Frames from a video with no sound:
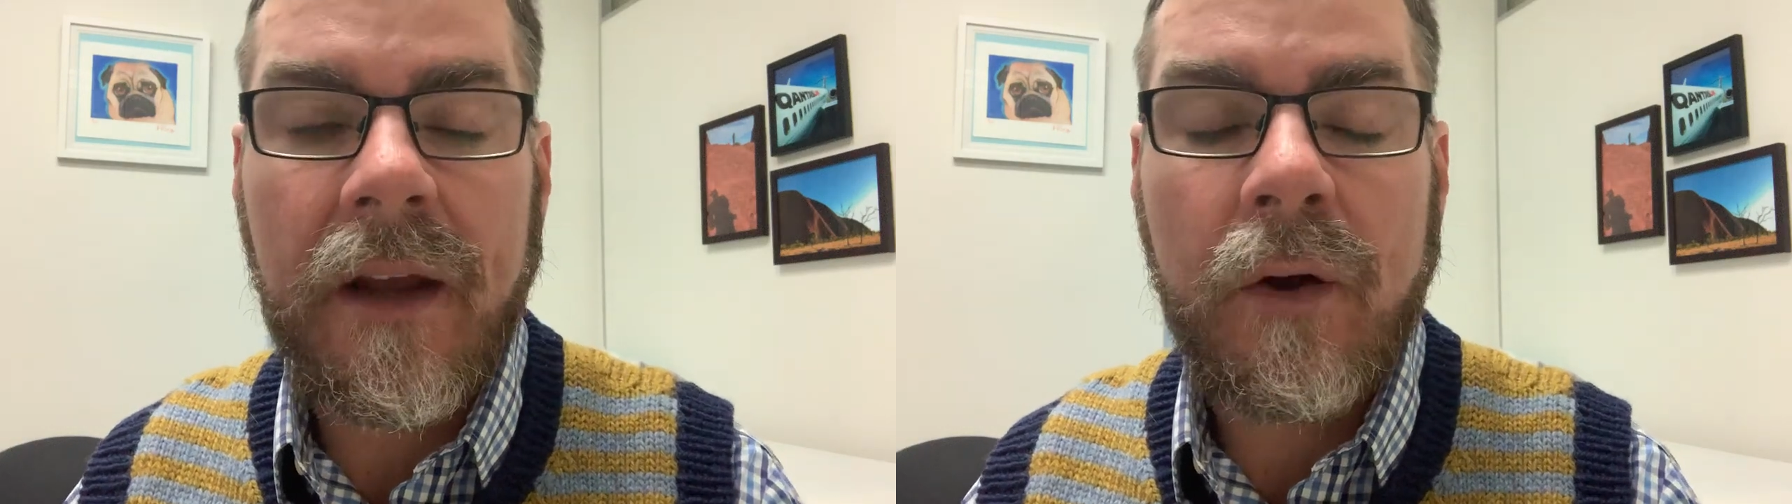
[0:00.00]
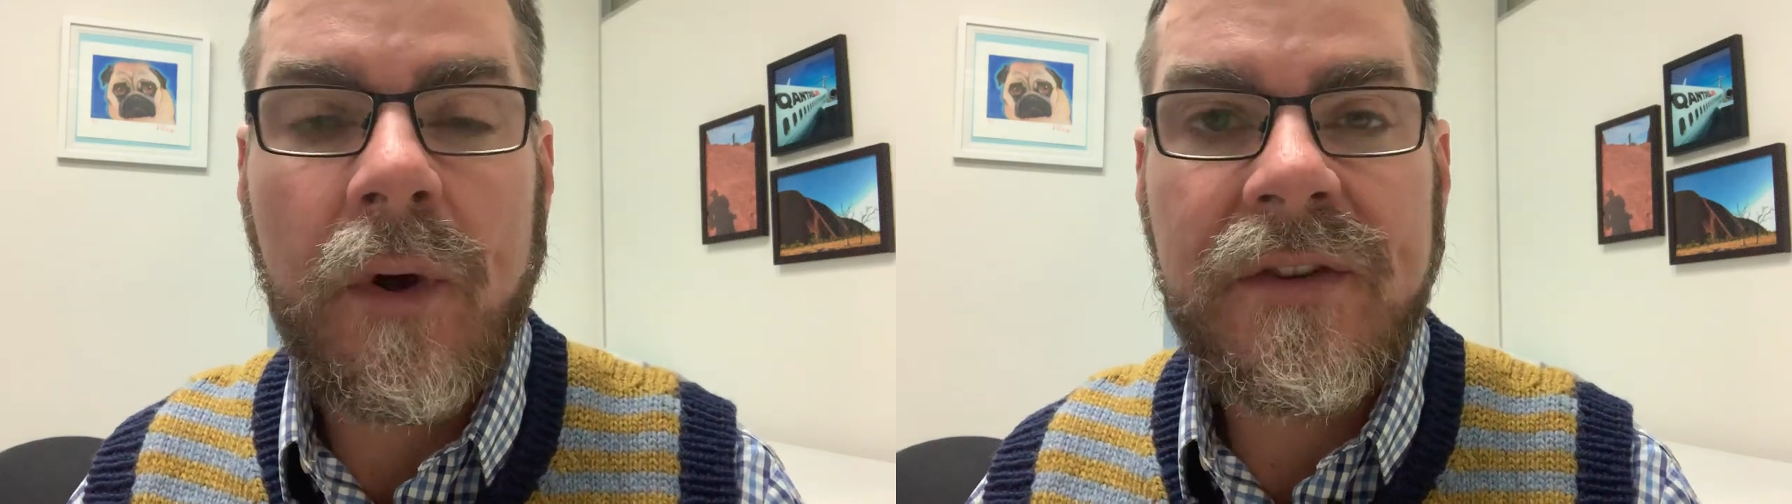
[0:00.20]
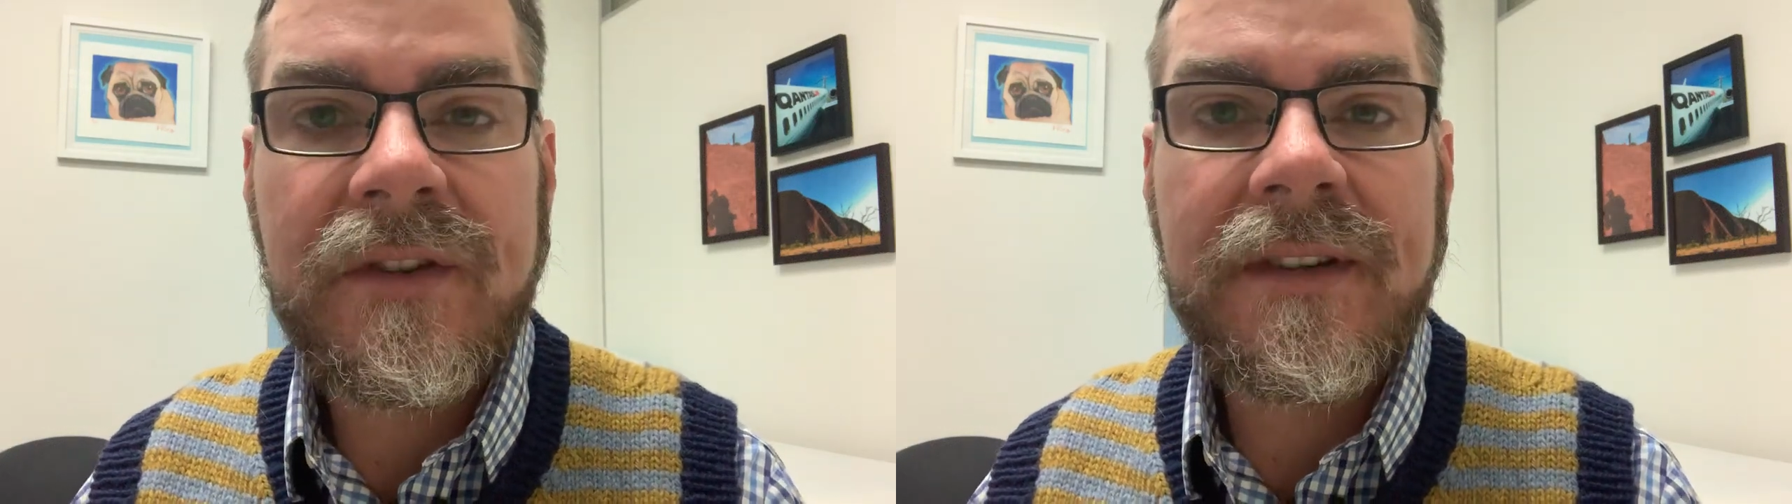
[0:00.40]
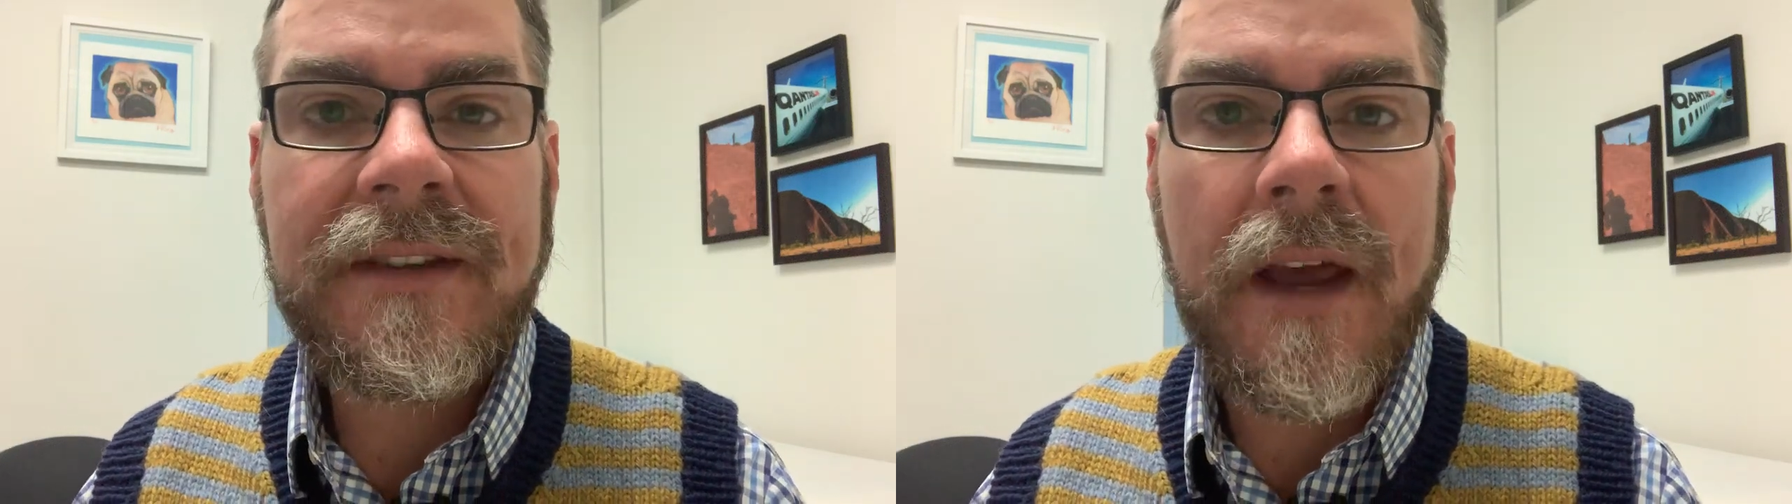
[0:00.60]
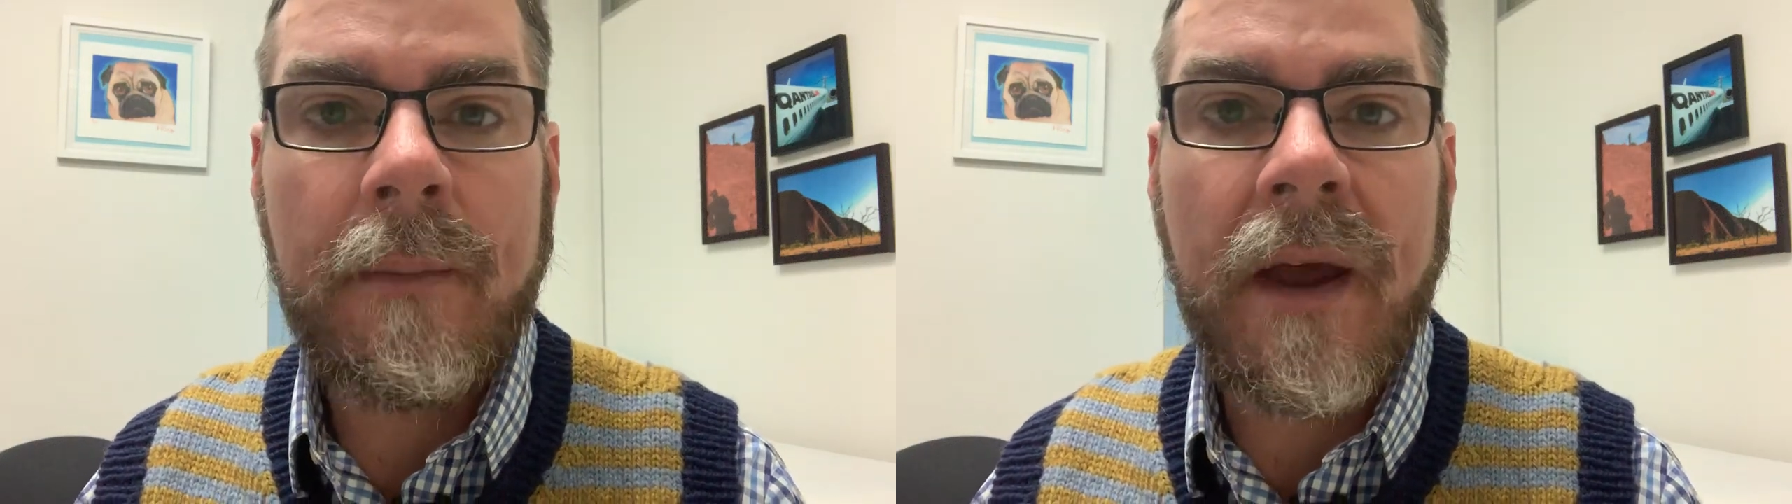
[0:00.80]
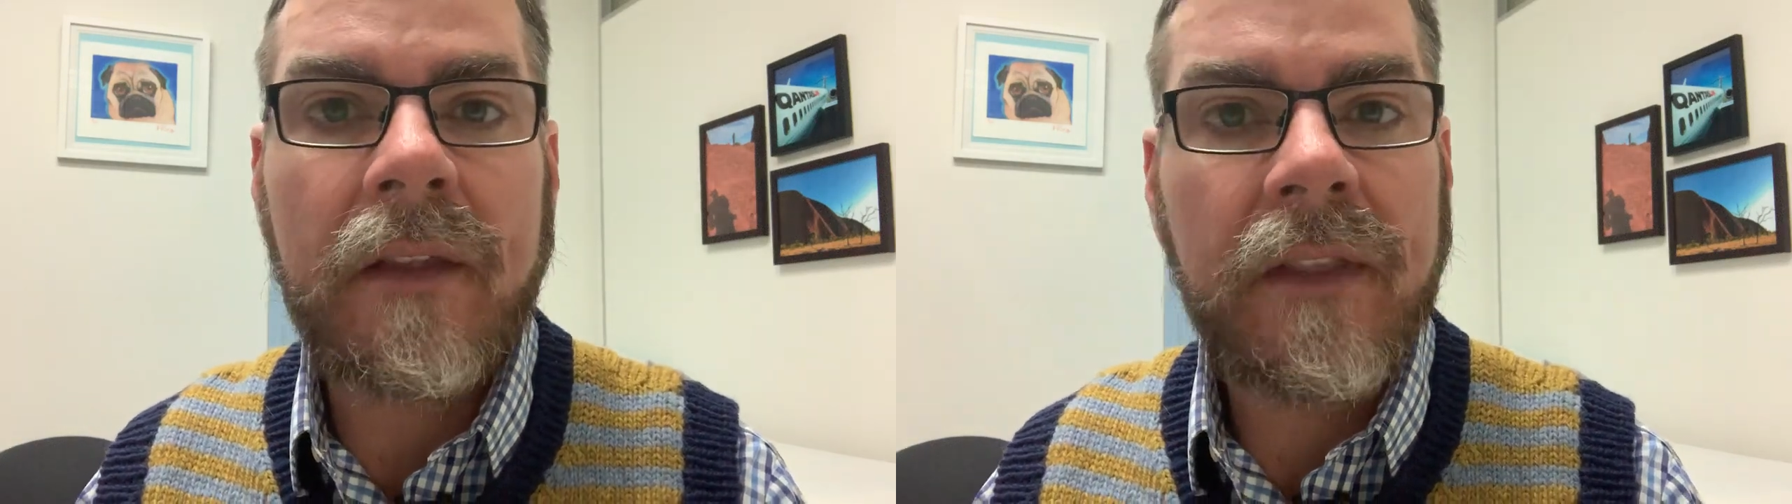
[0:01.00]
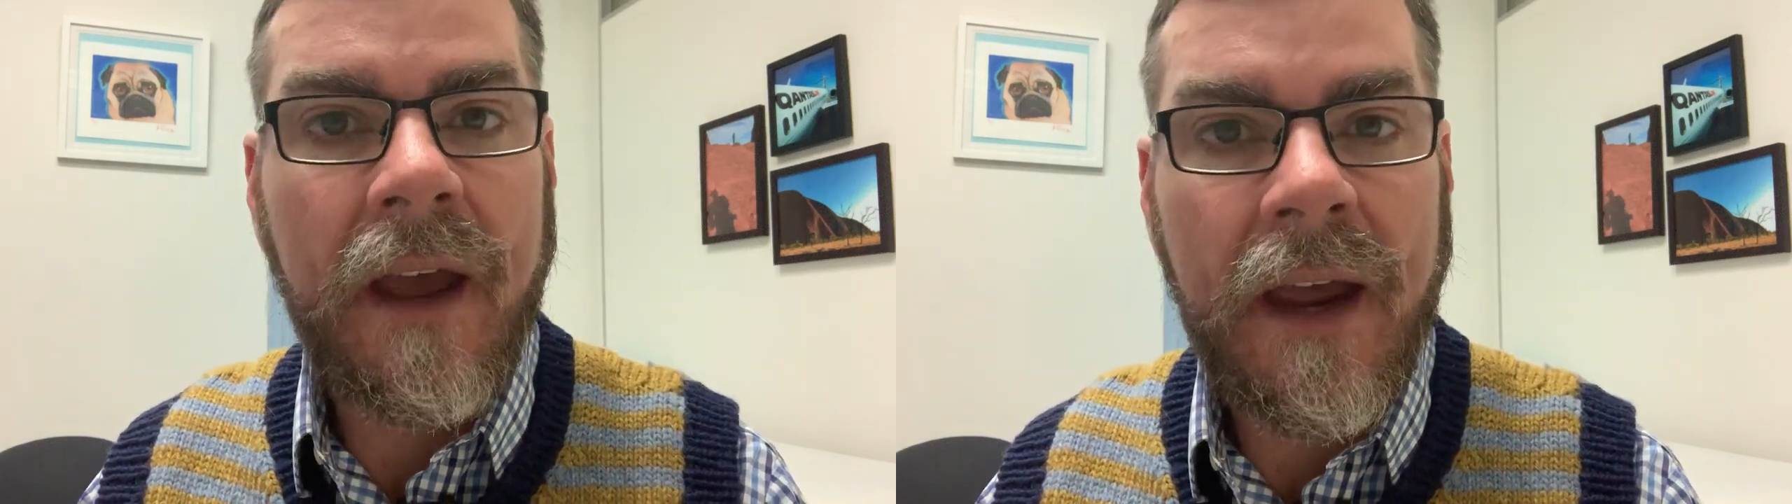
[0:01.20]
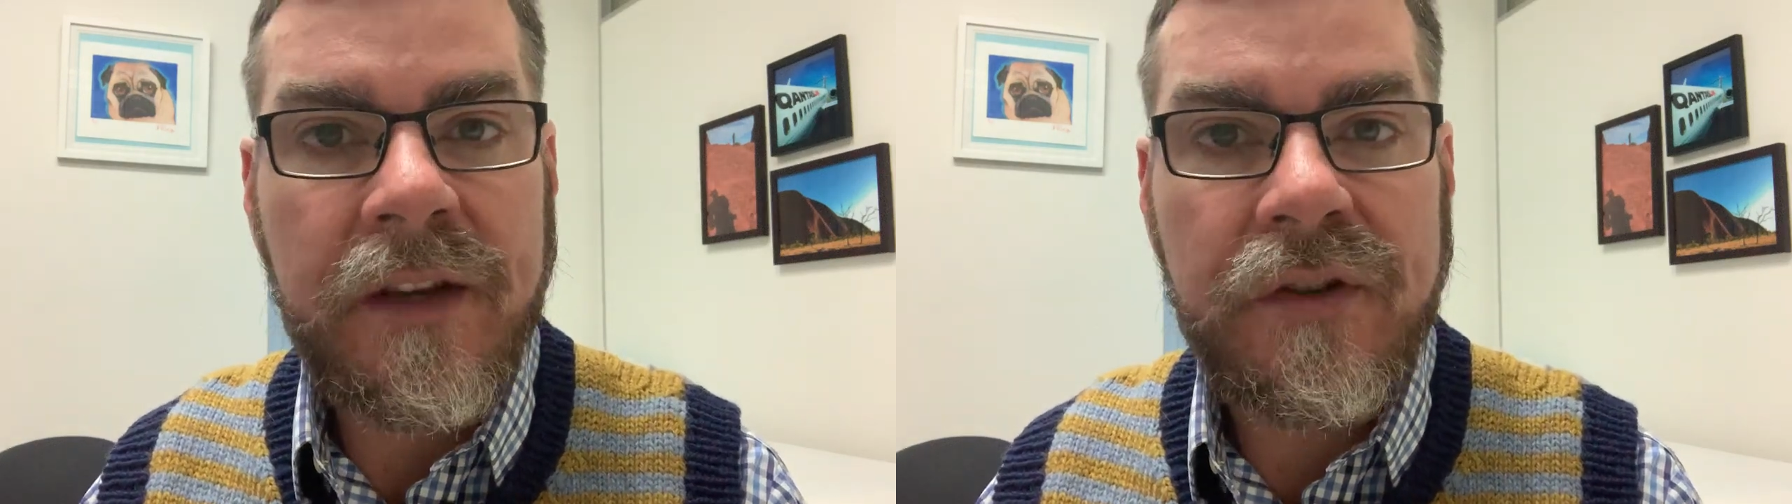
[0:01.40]
questions about the
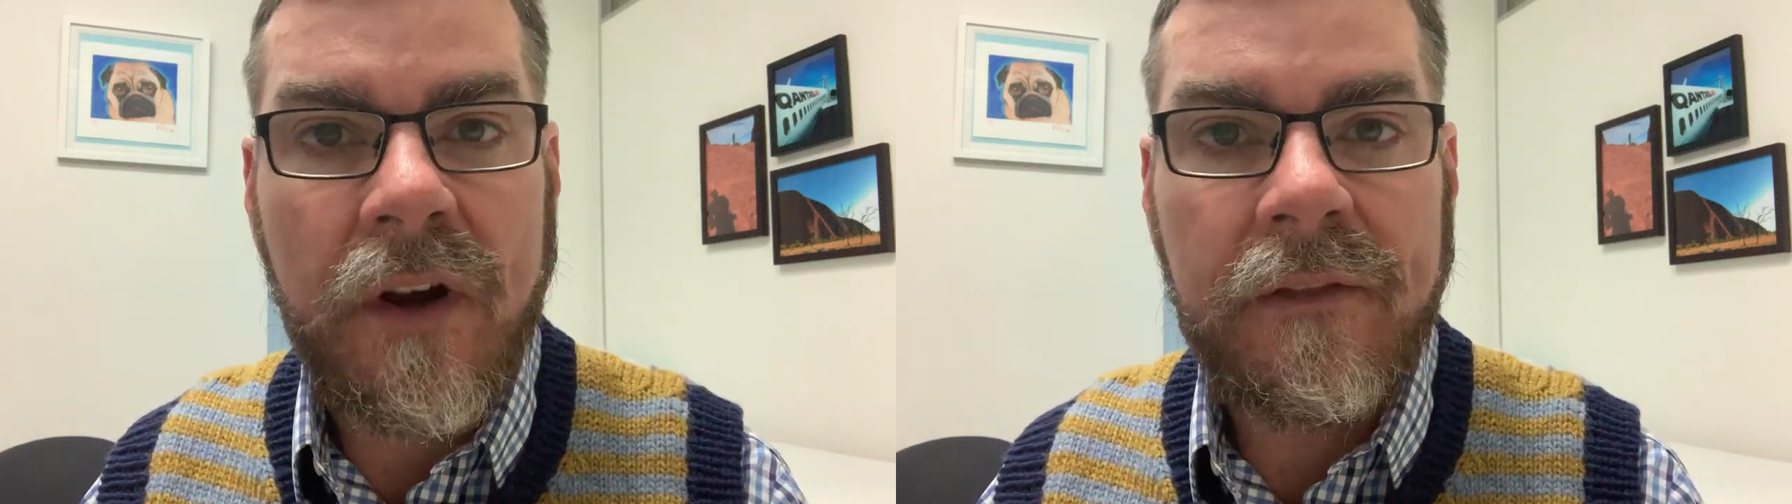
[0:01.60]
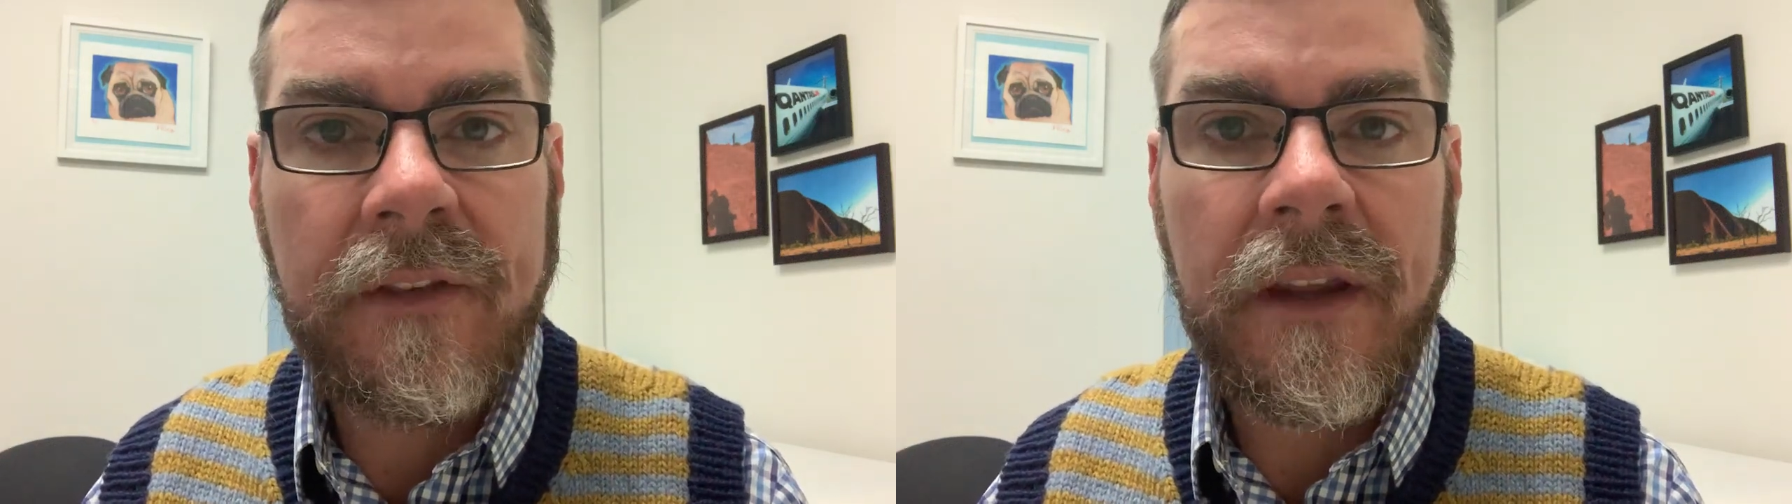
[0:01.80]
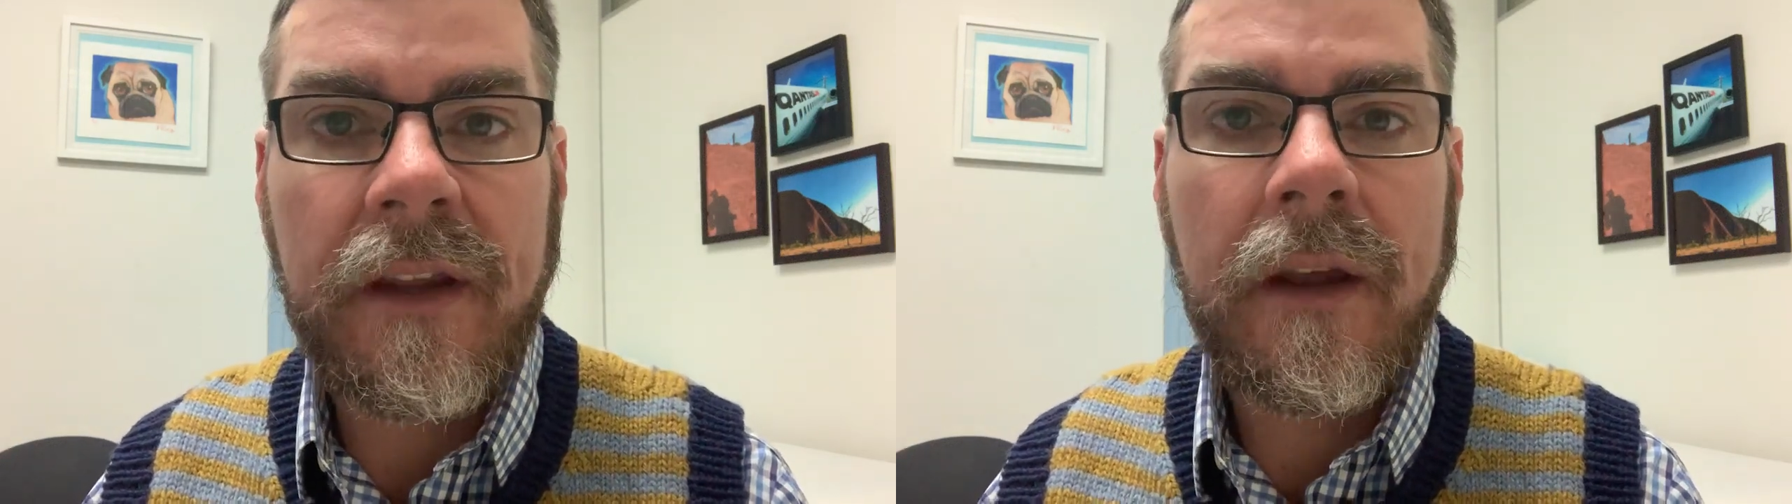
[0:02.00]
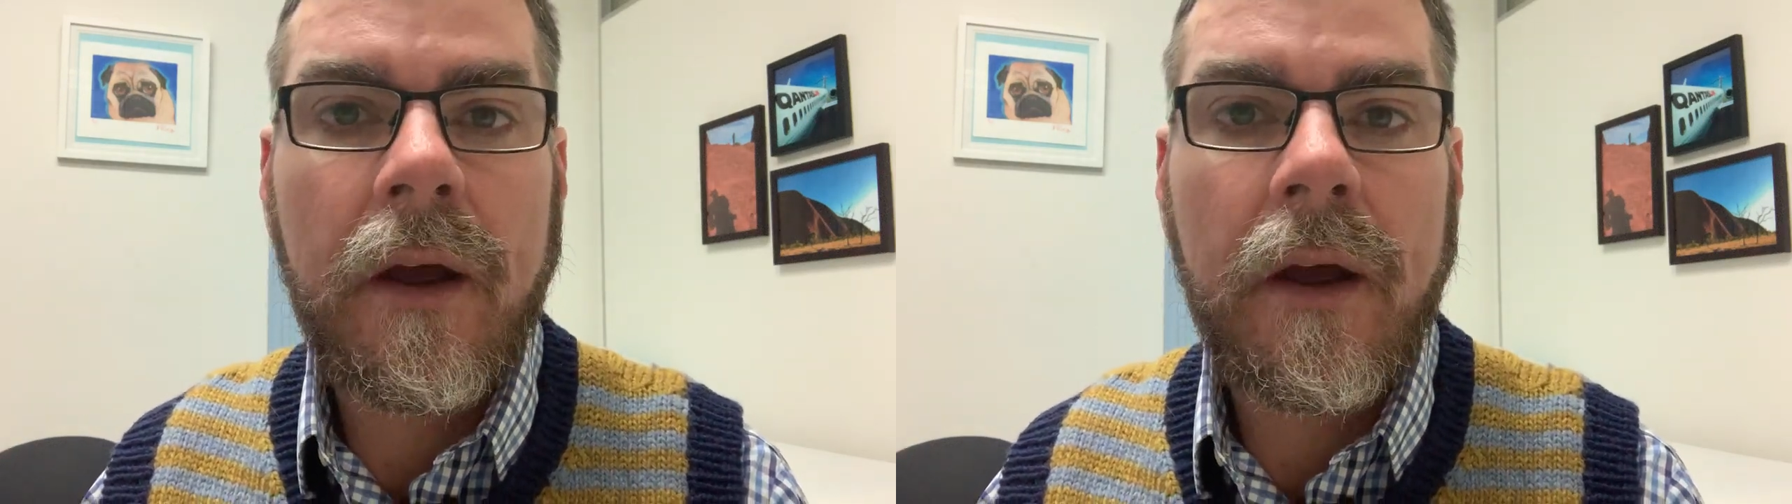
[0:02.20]
HIV